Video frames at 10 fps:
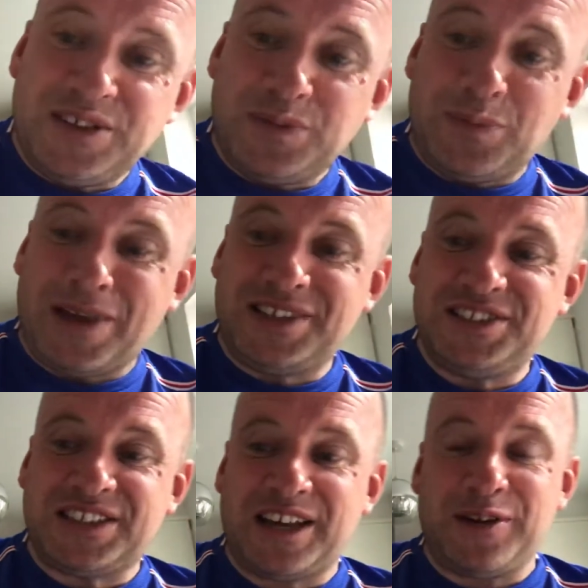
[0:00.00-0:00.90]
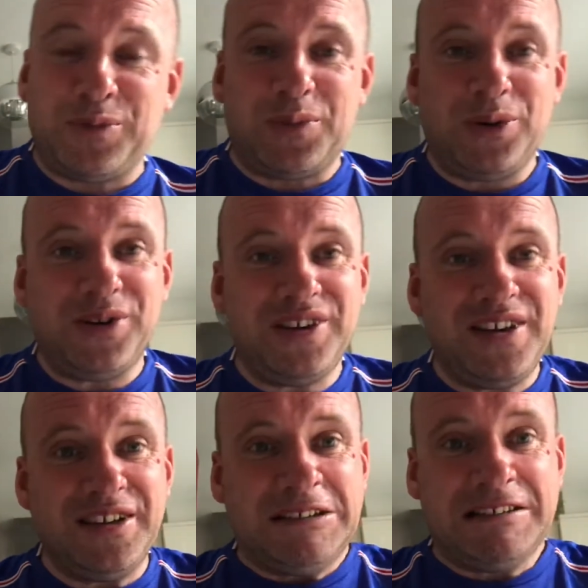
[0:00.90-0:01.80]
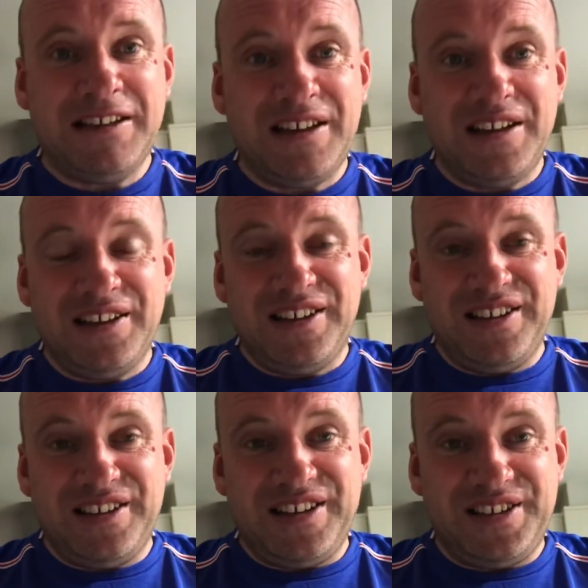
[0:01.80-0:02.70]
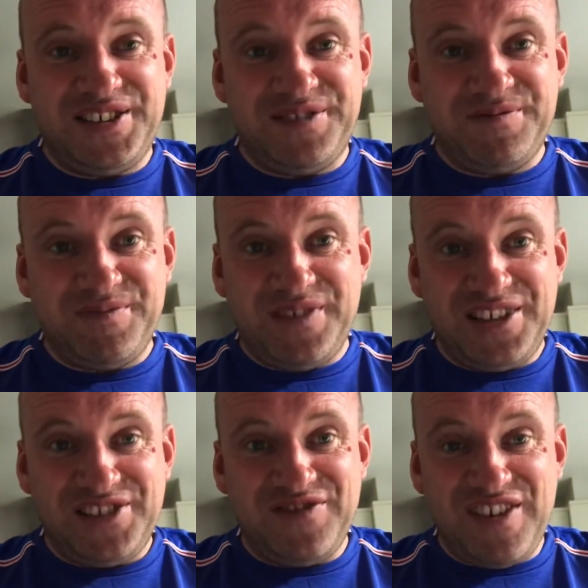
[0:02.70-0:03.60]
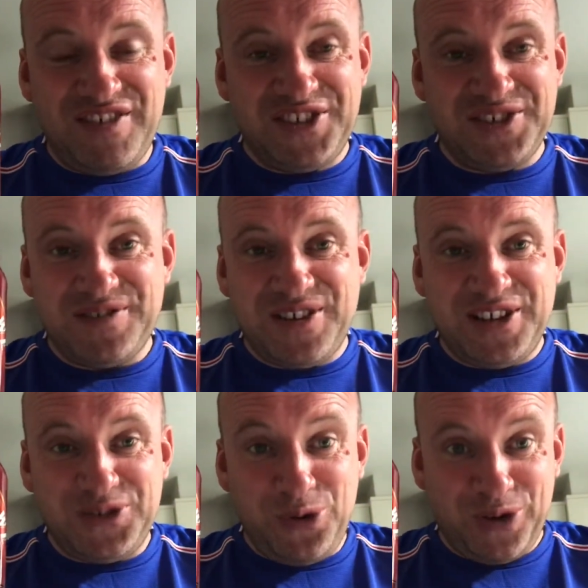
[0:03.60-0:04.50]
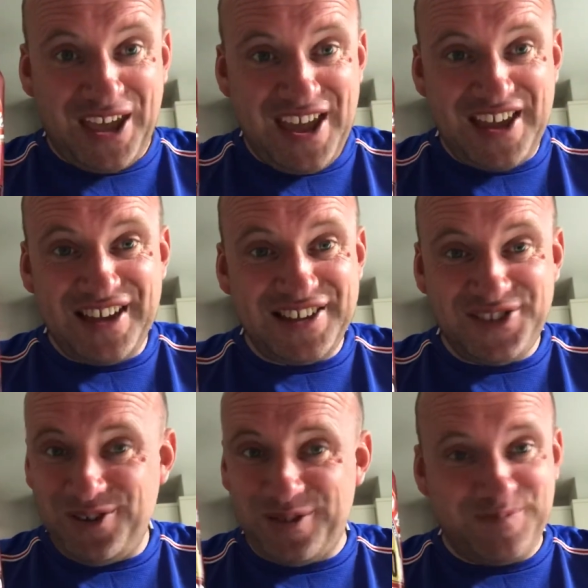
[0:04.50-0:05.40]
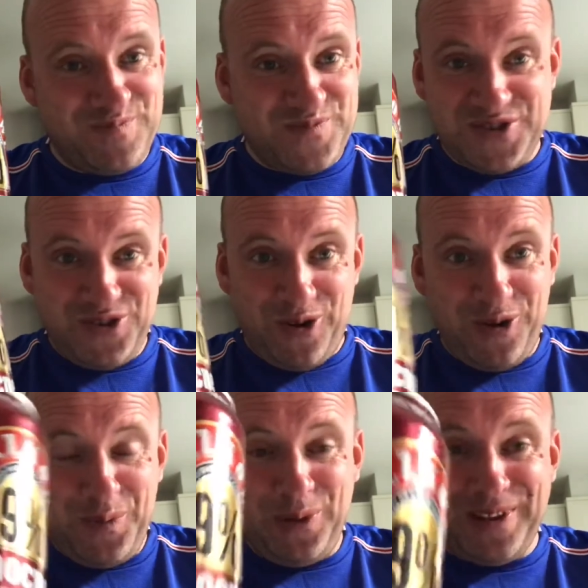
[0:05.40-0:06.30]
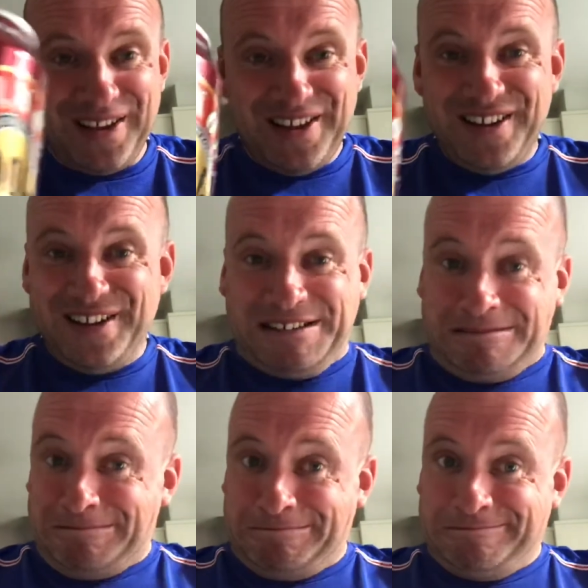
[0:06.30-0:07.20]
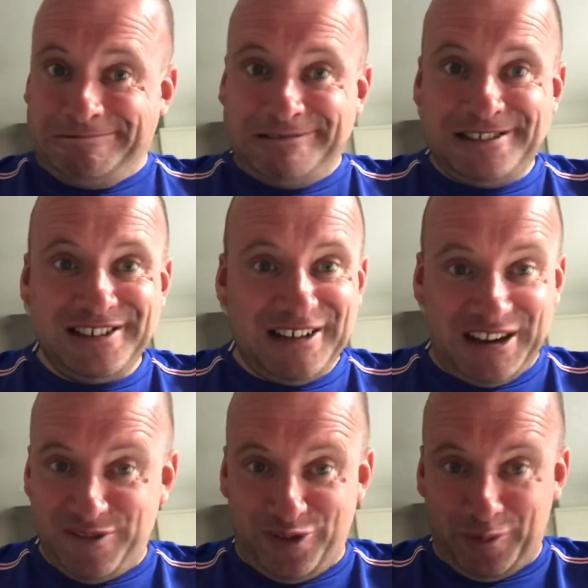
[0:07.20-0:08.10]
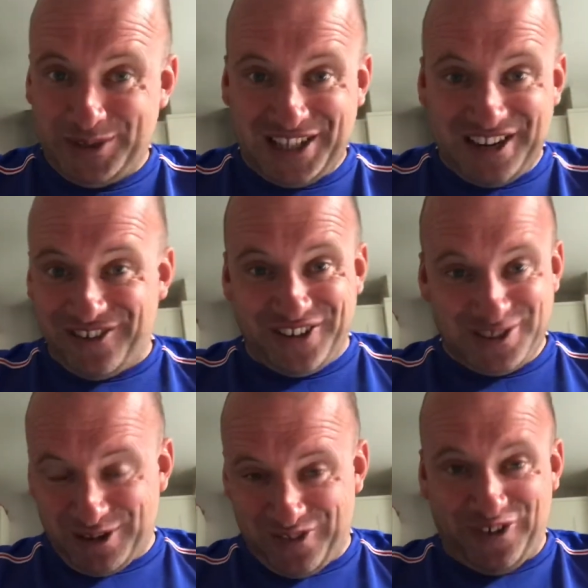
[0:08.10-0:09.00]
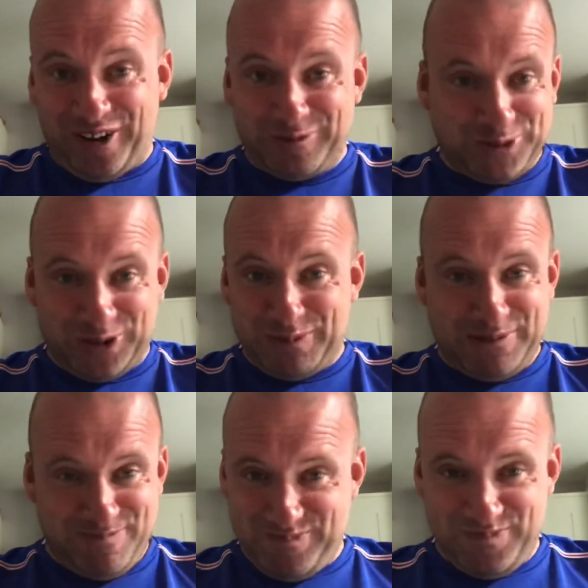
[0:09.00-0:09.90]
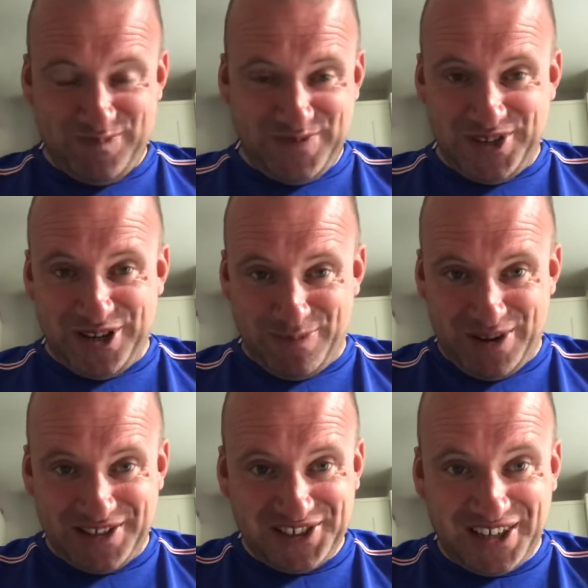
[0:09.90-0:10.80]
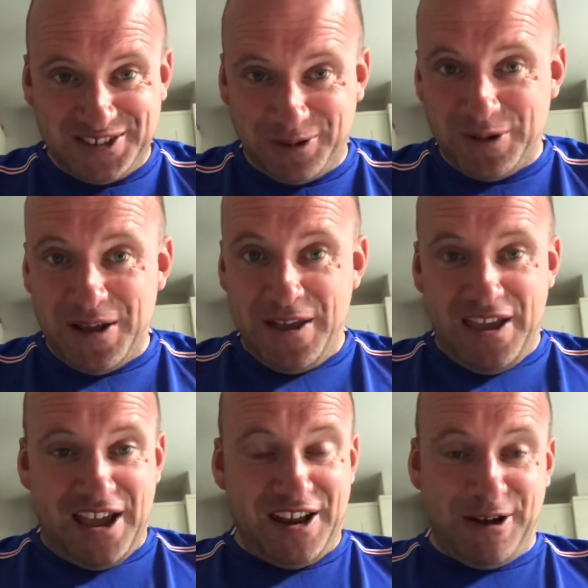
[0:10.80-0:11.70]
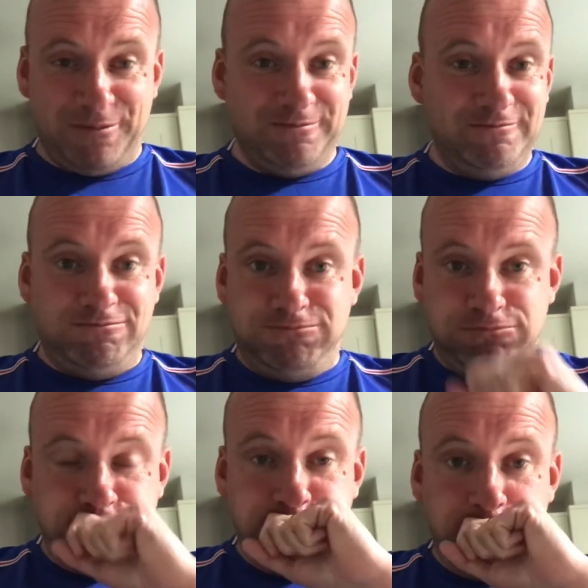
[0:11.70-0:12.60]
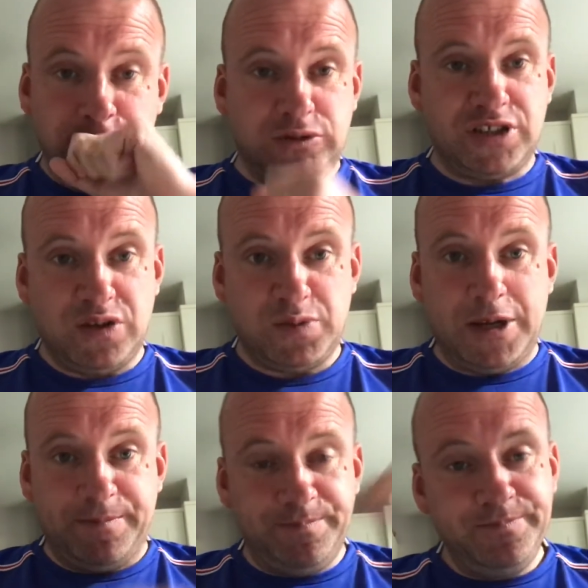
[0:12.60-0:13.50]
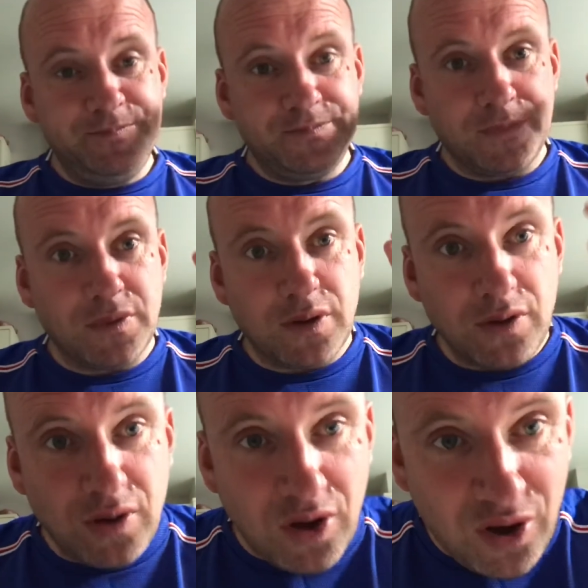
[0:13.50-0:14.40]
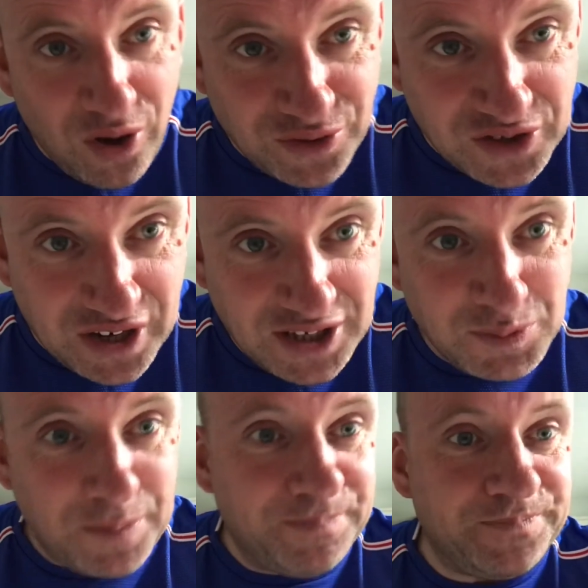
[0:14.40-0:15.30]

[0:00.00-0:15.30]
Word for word: Beczkowe Mocne. It's it's a very it's okay. It's not it's not horrible. Never thought I'd be saying on this when I thought I was going to be turning the insides out. Anyhow, excuse me. On to the next one.